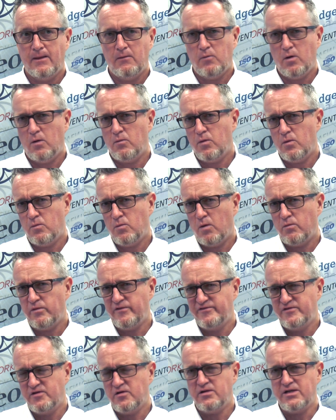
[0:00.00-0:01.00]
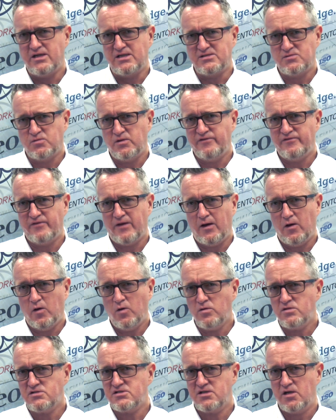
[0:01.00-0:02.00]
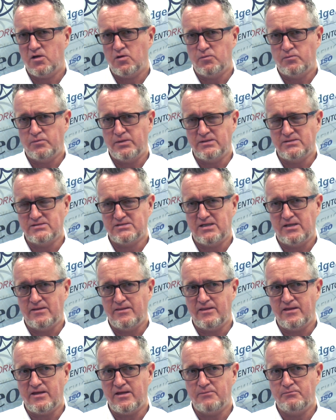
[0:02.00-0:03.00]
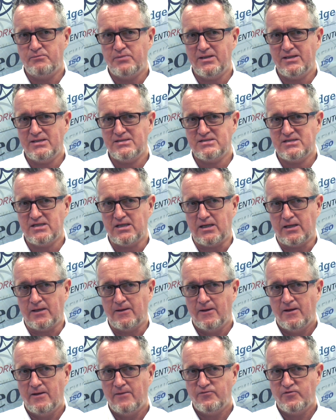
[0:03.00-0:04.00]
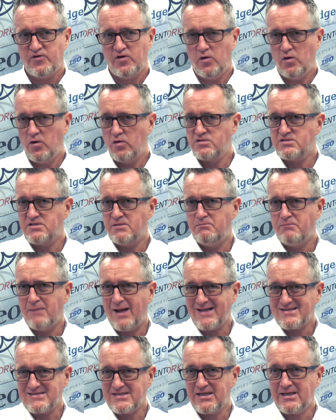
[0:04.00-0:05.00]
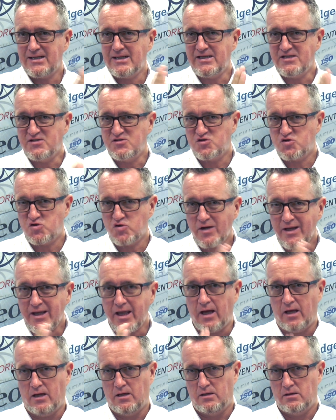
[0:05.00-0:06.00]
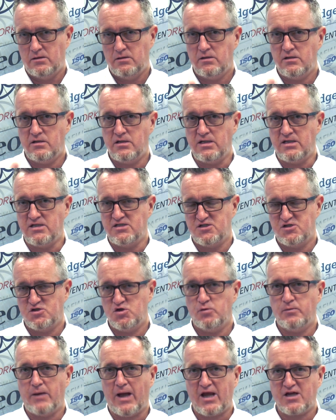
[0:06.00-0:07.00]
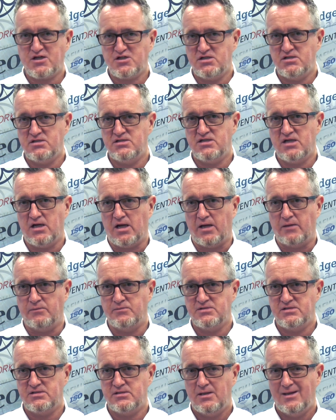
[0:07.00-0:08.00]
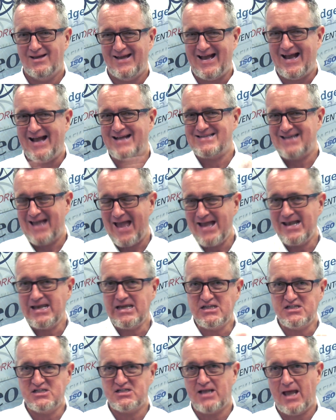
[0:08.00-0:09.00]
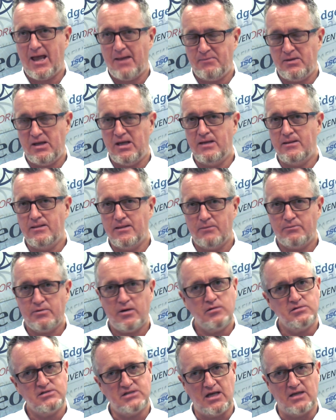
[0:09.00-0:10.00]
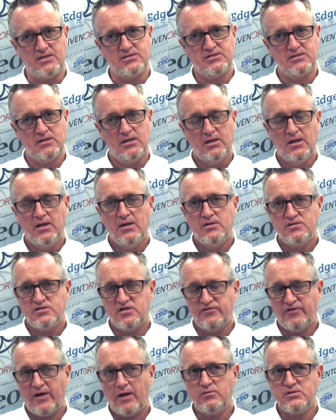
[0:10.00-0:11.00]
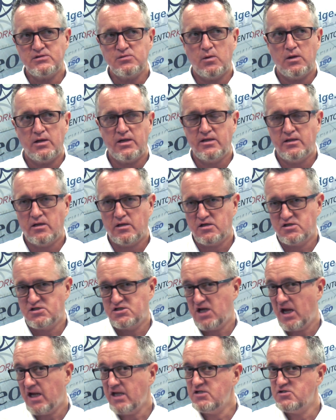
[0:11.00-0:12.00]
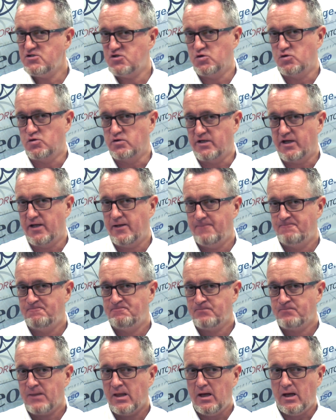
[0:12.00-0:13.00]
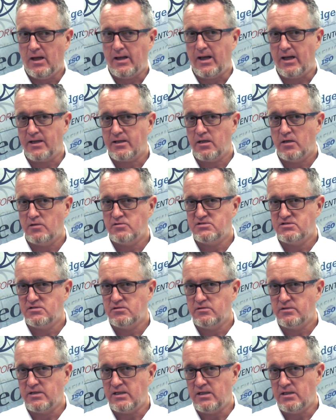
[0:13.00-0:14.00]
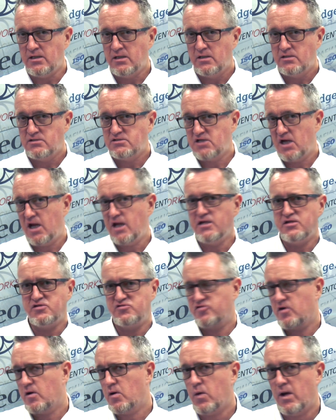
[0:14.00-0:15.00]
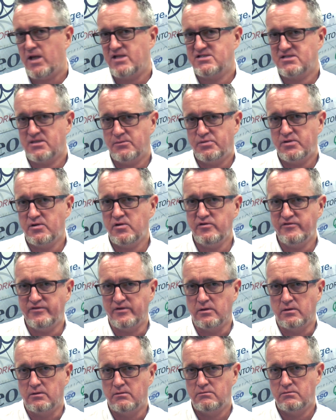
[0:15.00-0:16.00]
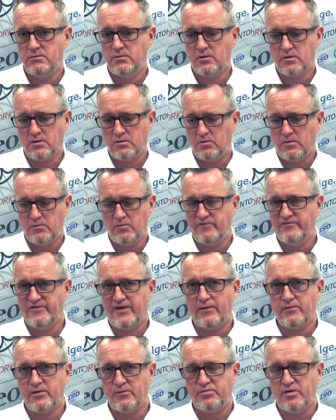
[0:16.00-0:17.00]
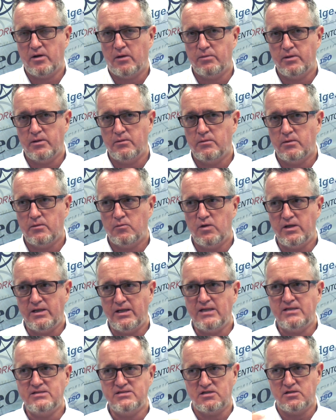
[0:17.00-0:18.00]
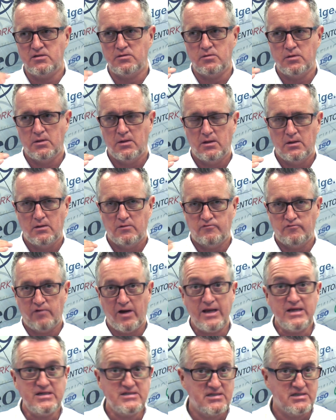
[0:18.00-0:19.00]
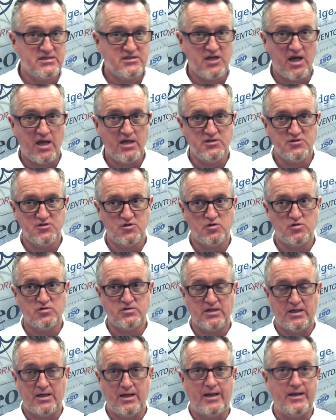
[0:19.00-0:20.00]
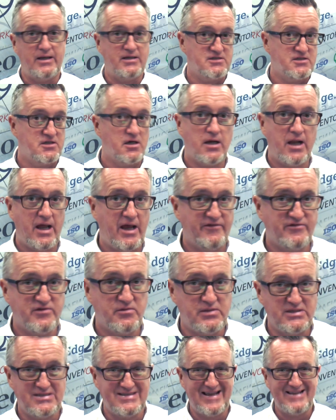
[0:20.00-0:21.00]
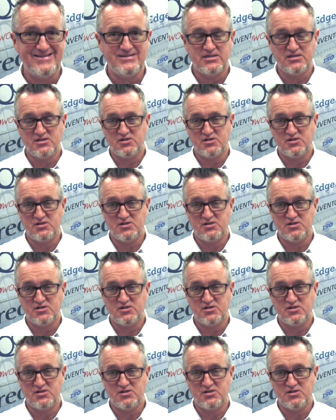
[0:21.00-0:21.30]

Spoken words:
What we've done is we've also built in the ability to automatically trigger these sub-action types at any step in the process. So if I was working on a change order and I go to the change request approval, look, we found a problem, we need to raise the change order and it's going to have to be sent to